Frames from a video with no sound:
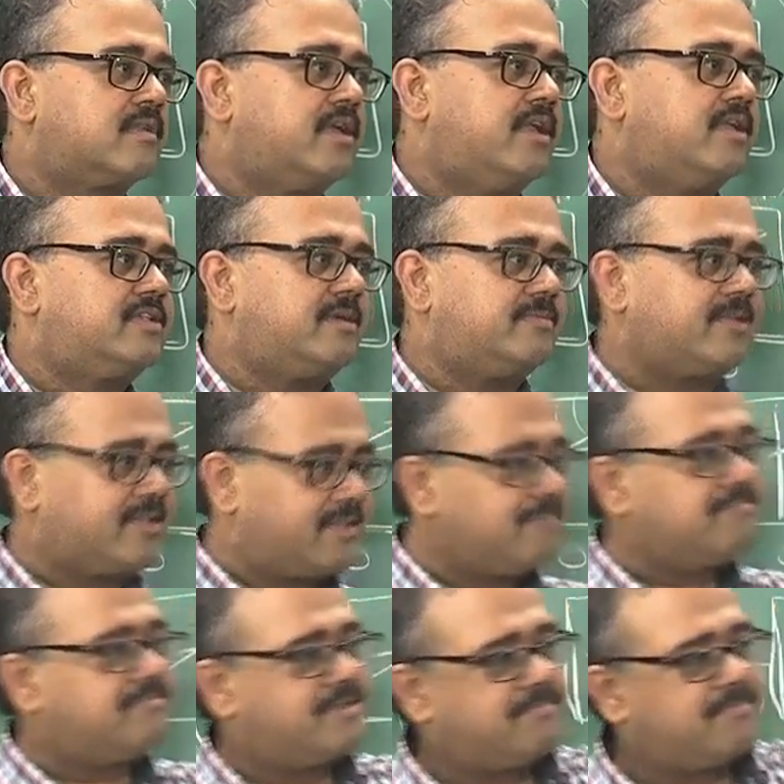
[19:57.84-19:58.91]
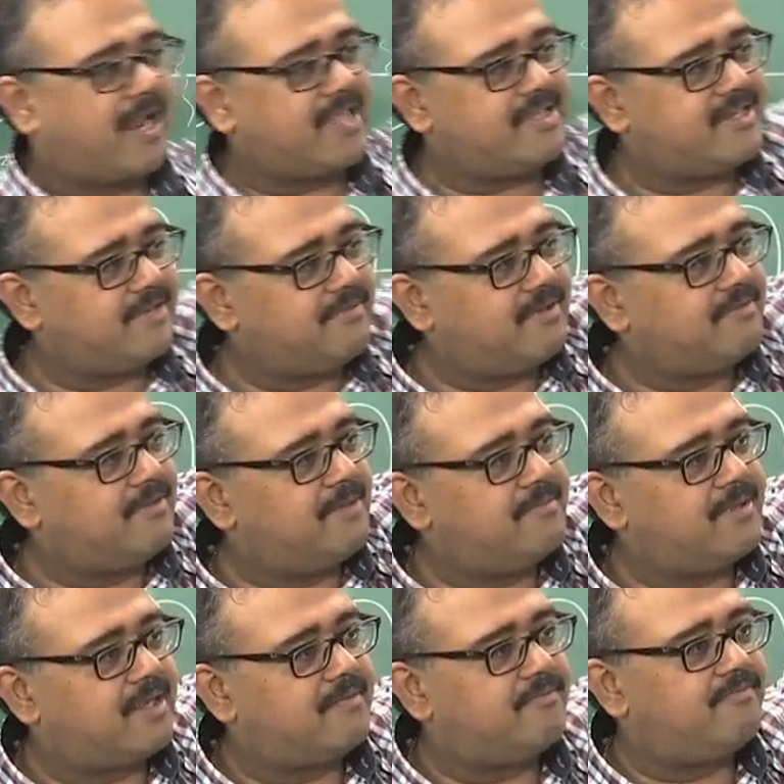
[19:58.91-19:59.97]
except that the branching will
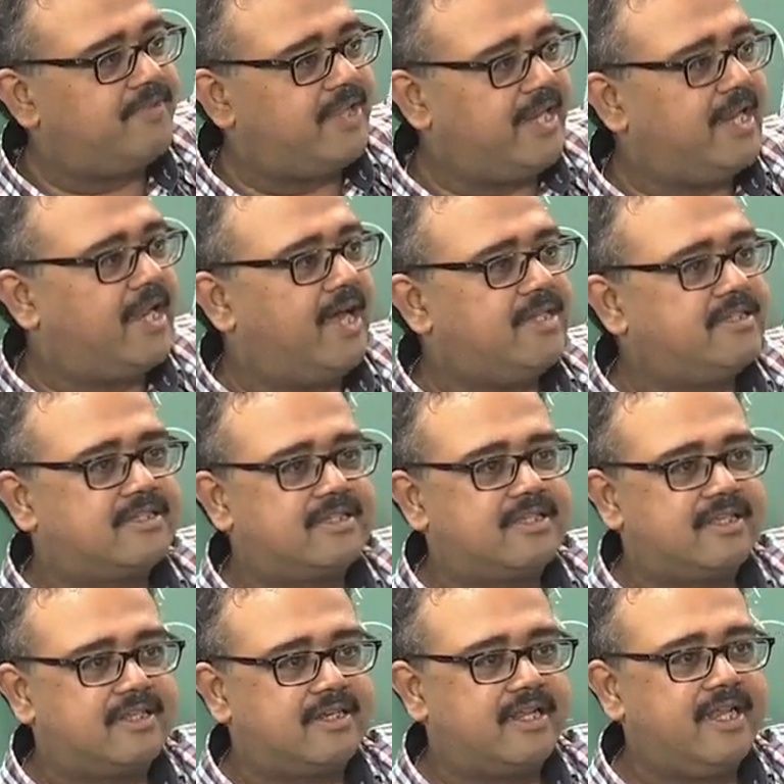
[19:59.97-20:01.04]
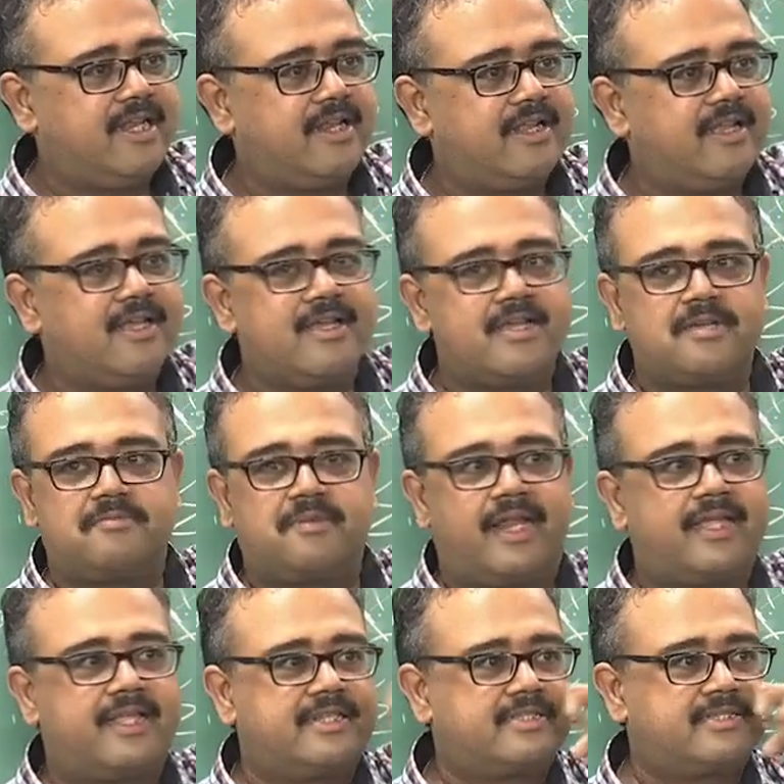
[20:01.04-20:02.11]
become very large, right, but
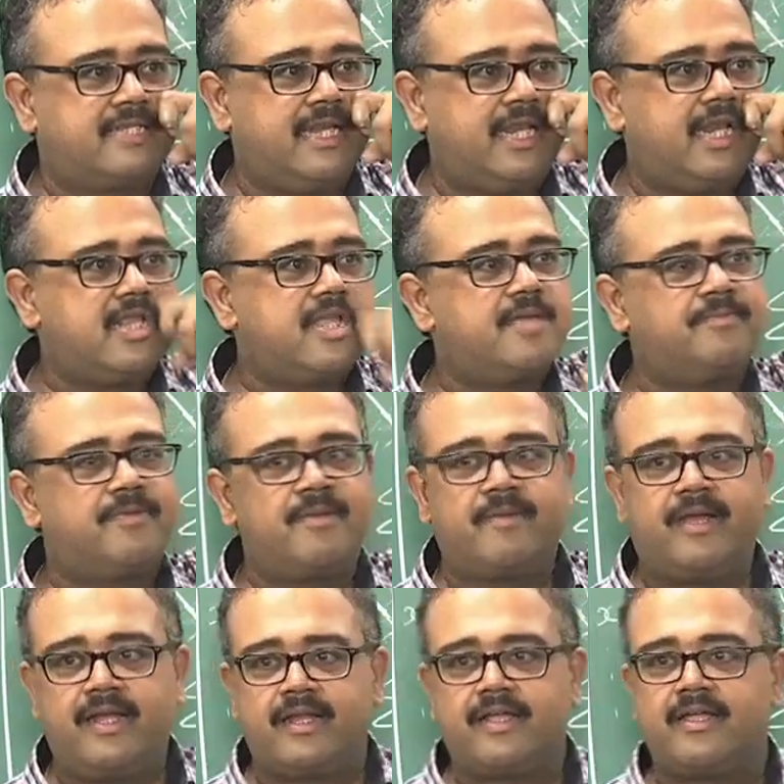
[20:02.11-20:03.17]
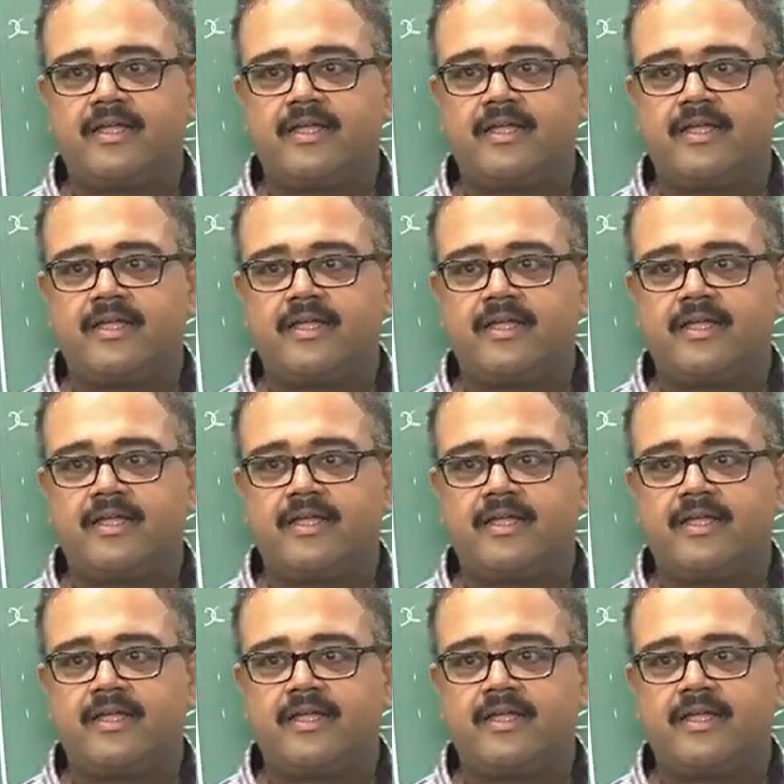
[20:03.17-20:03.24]
I can still implement